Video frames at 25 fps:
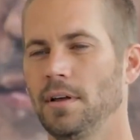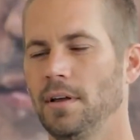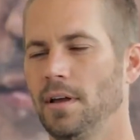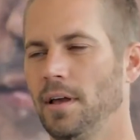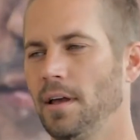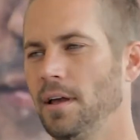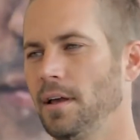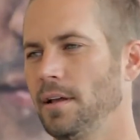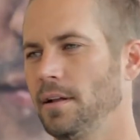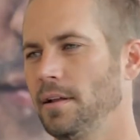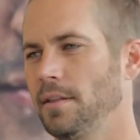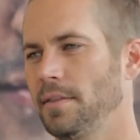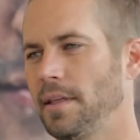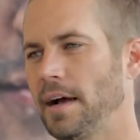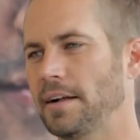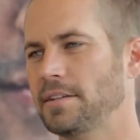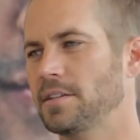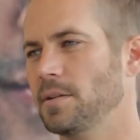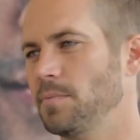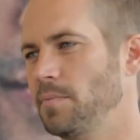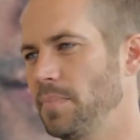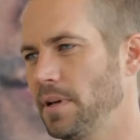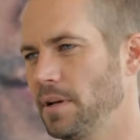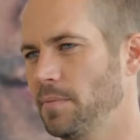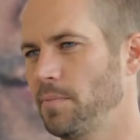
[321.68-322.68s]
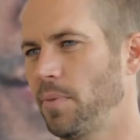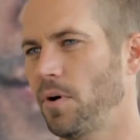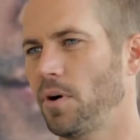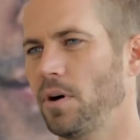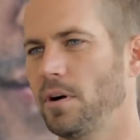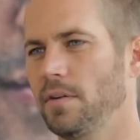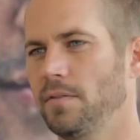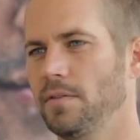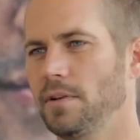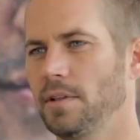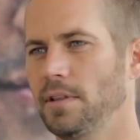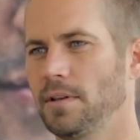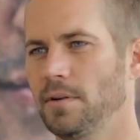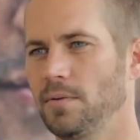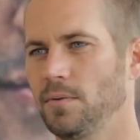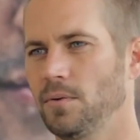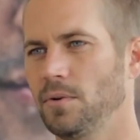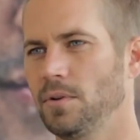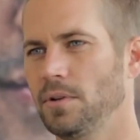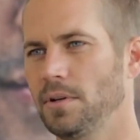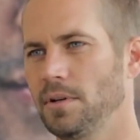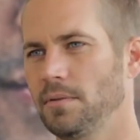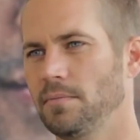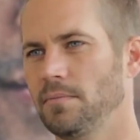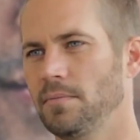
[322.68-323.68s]
And that's a big part of it that
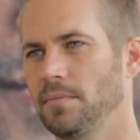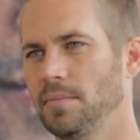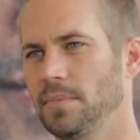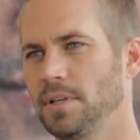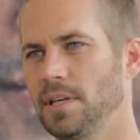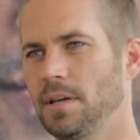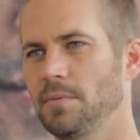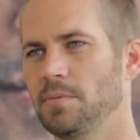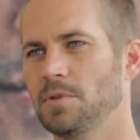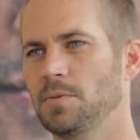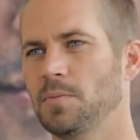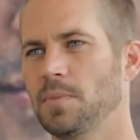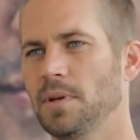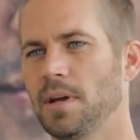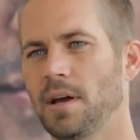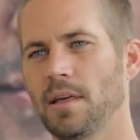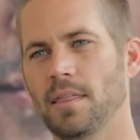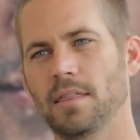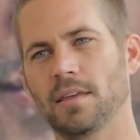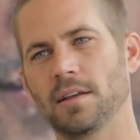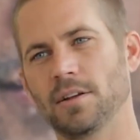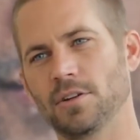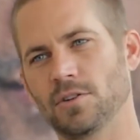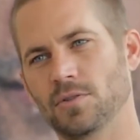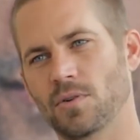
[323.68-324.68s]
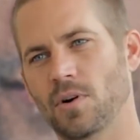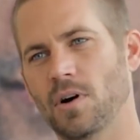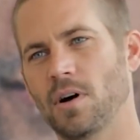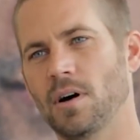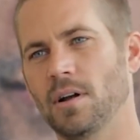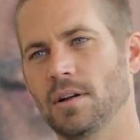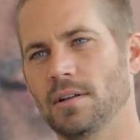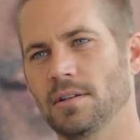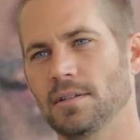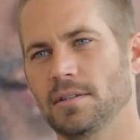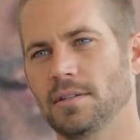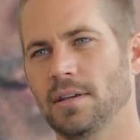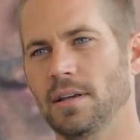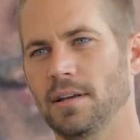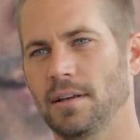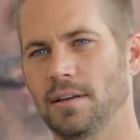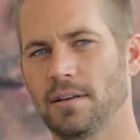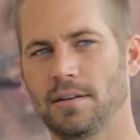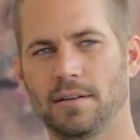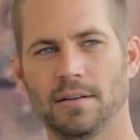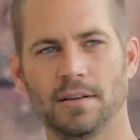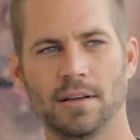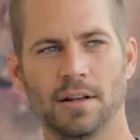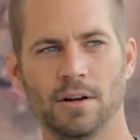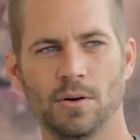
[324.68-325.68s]
really keeps me, I think, drawn is like,
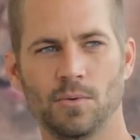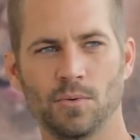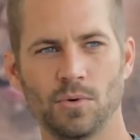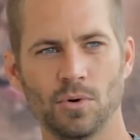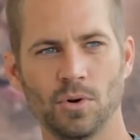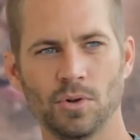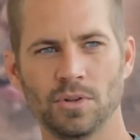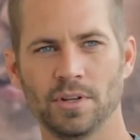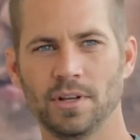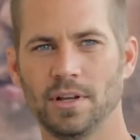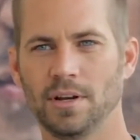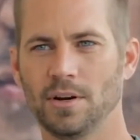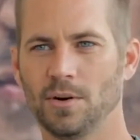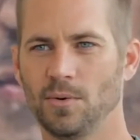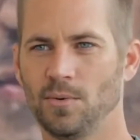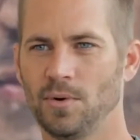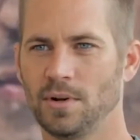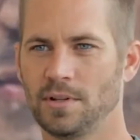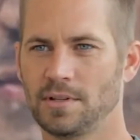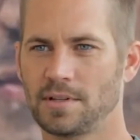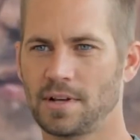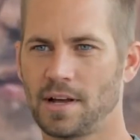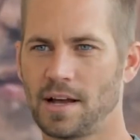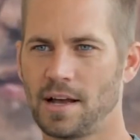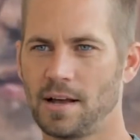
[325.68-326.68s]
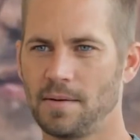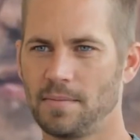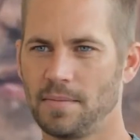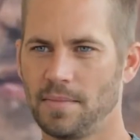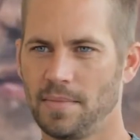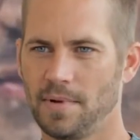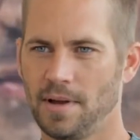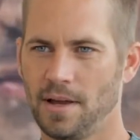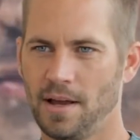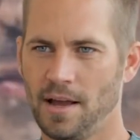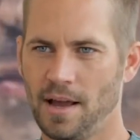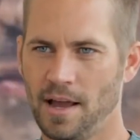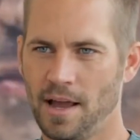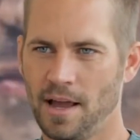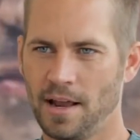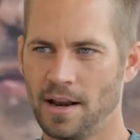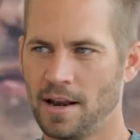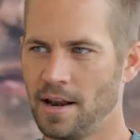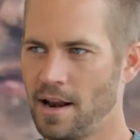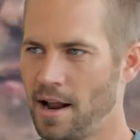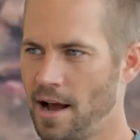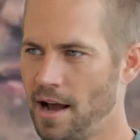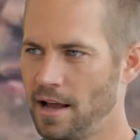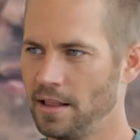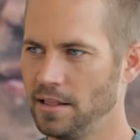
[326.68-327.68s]
we're only here one time.
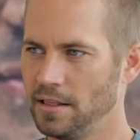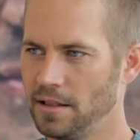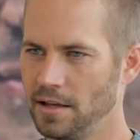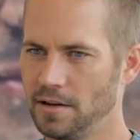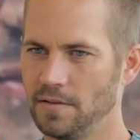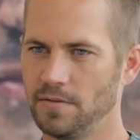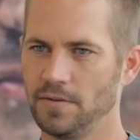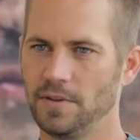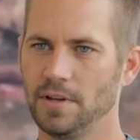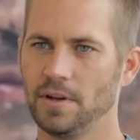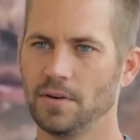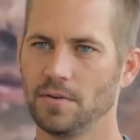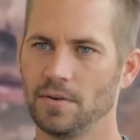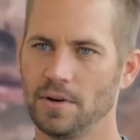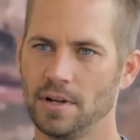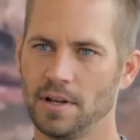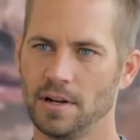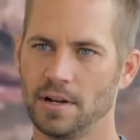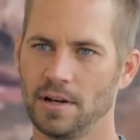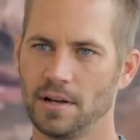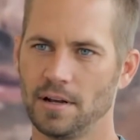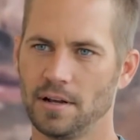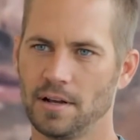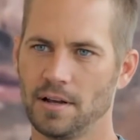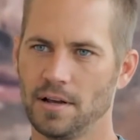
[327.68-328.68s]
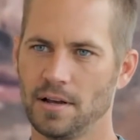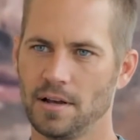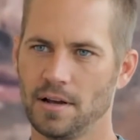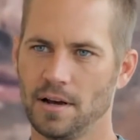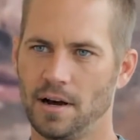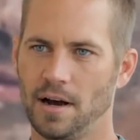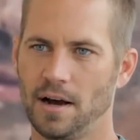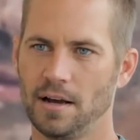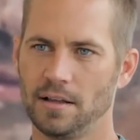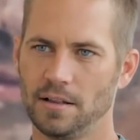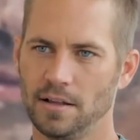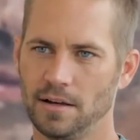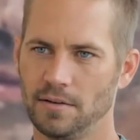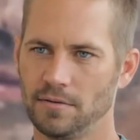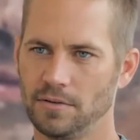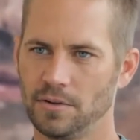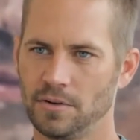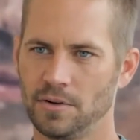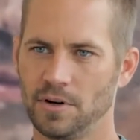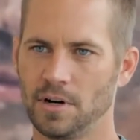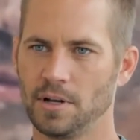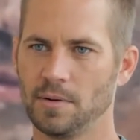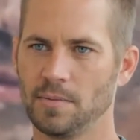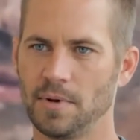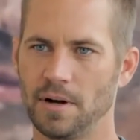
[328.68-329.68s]
And I love the arena. I love
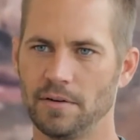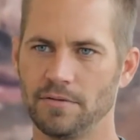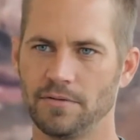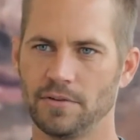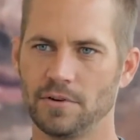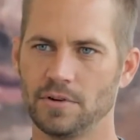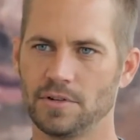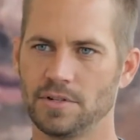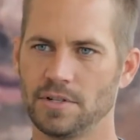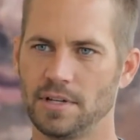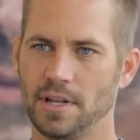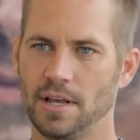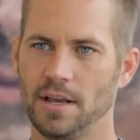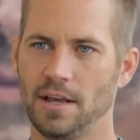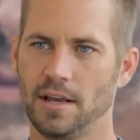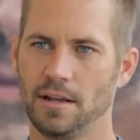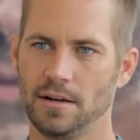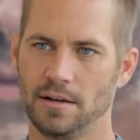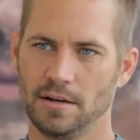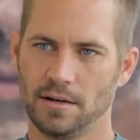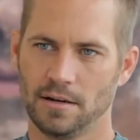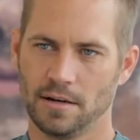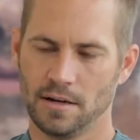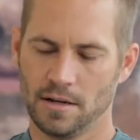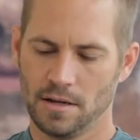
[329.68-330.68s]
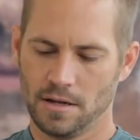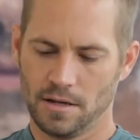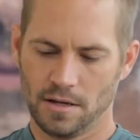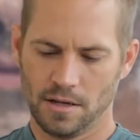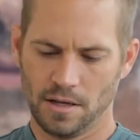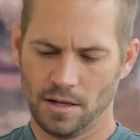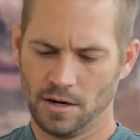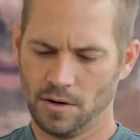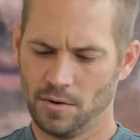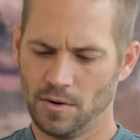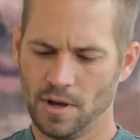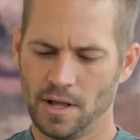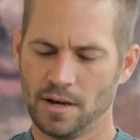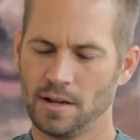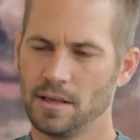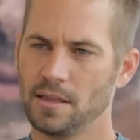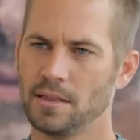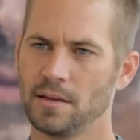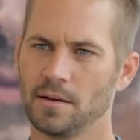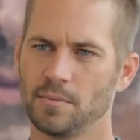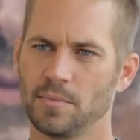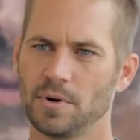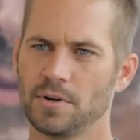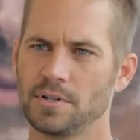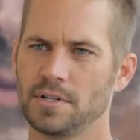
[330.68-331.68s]
learning about first aid and,
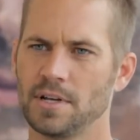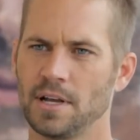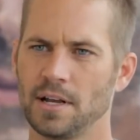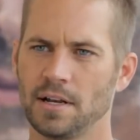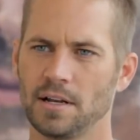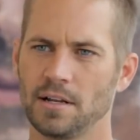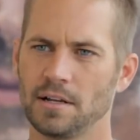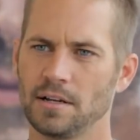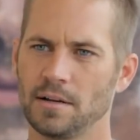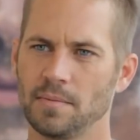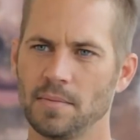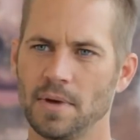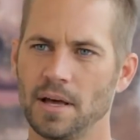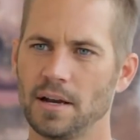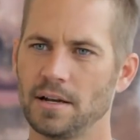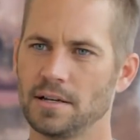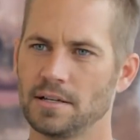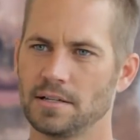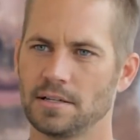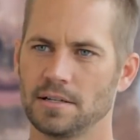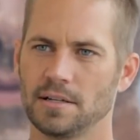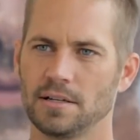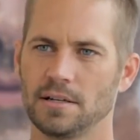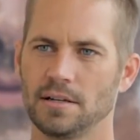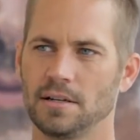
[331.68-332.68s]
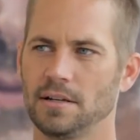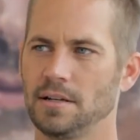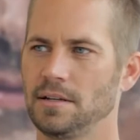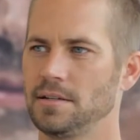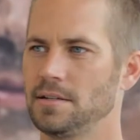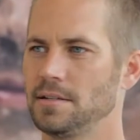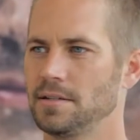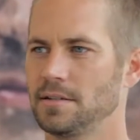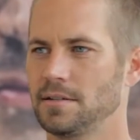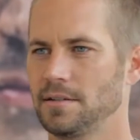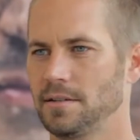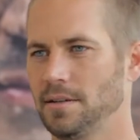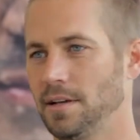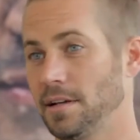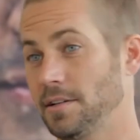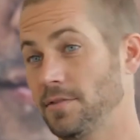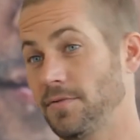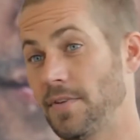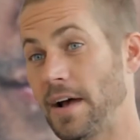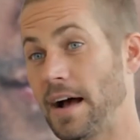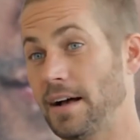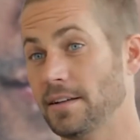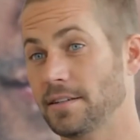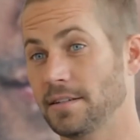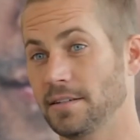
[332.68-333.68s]
anything pertaining to medicine. It's
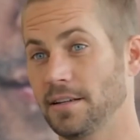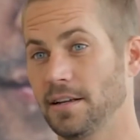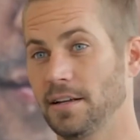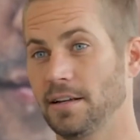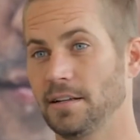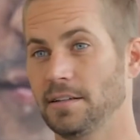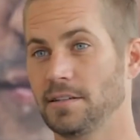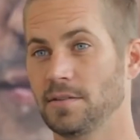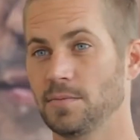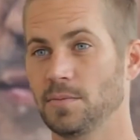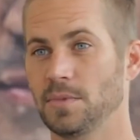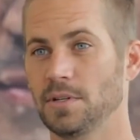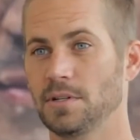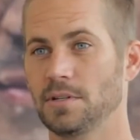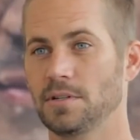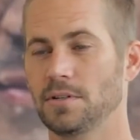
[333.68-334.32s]
fascinating to me.